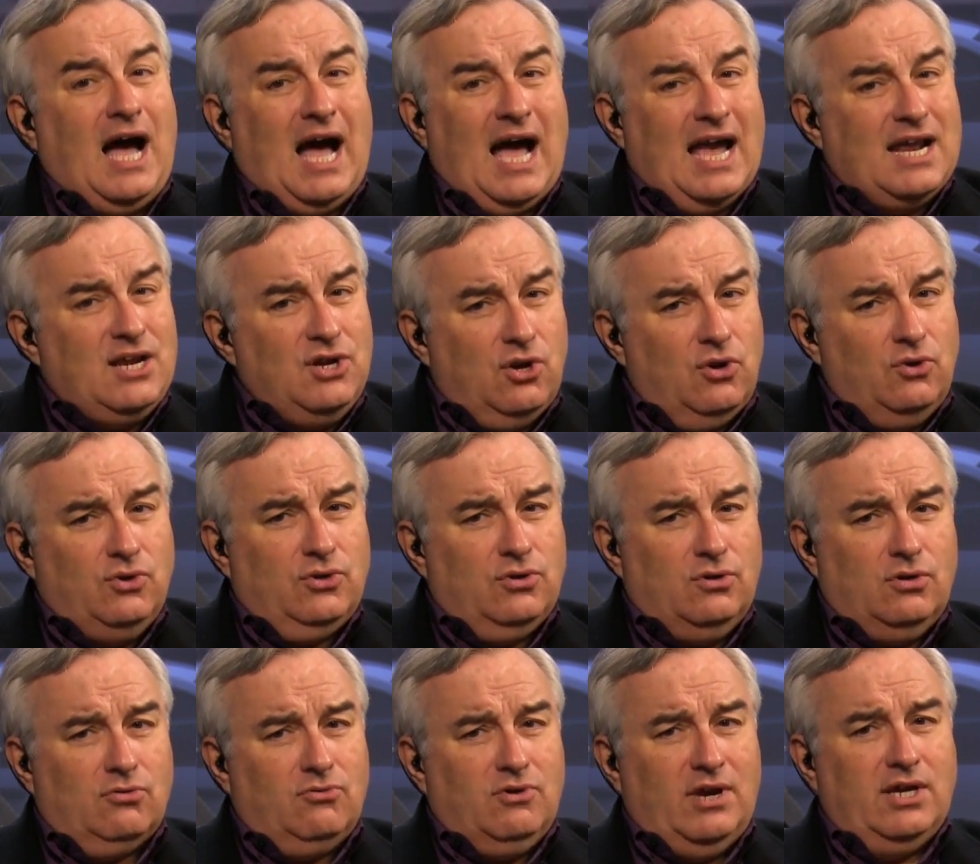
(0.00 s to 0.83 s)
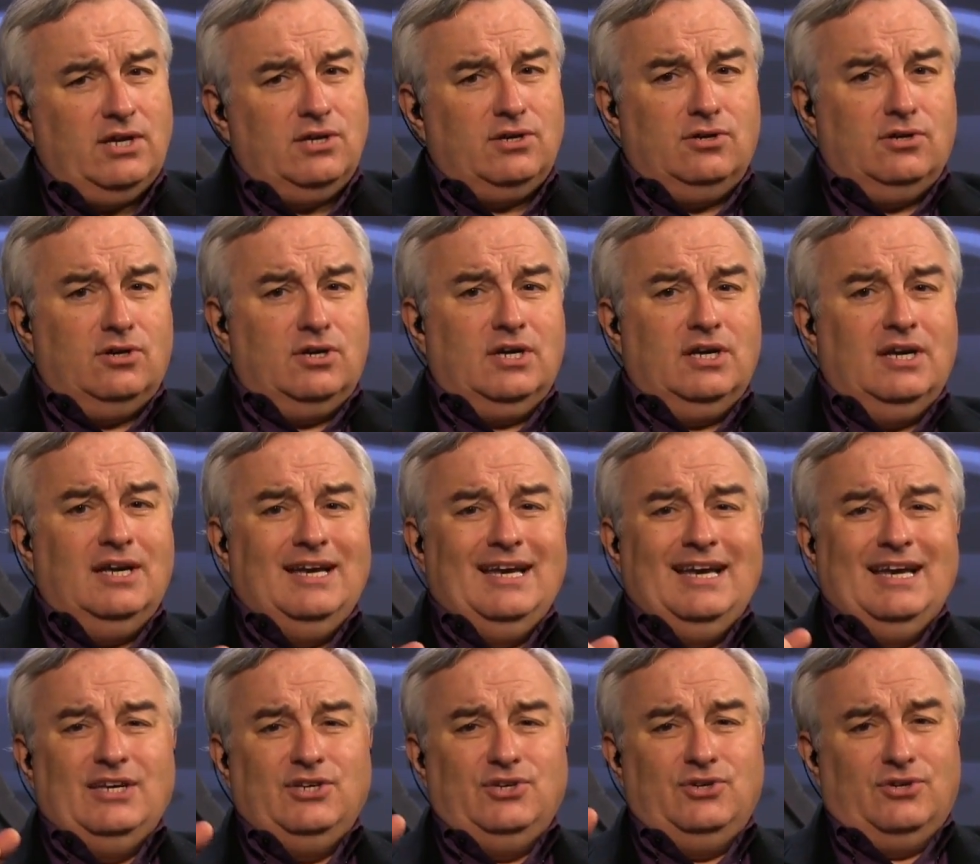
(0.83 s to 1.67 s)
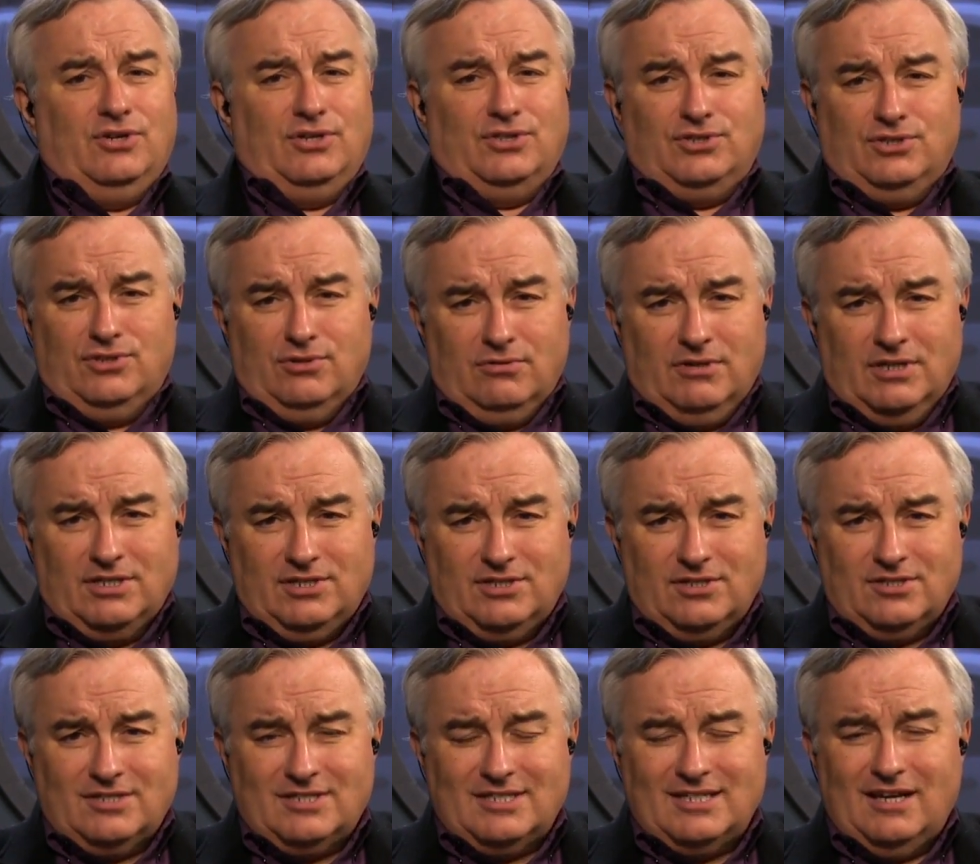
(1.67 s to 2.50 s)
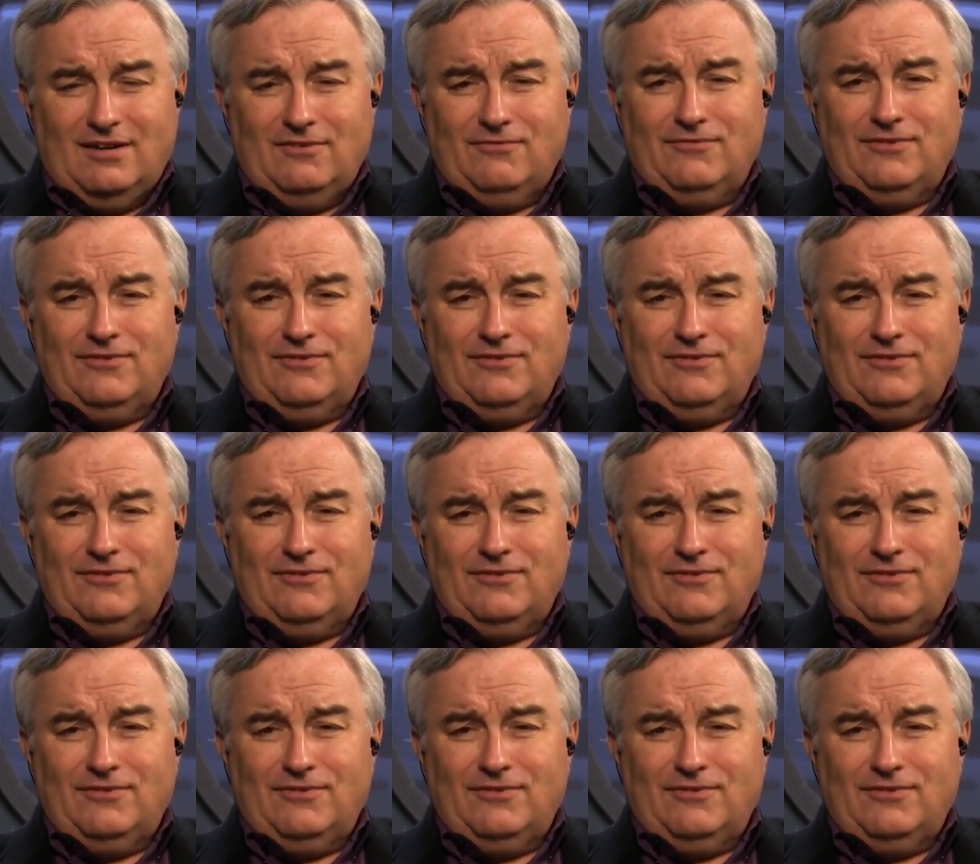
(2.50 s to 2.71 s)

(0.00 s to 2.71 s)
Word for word: I know you're a great cook, you're a do-it-yourselfer.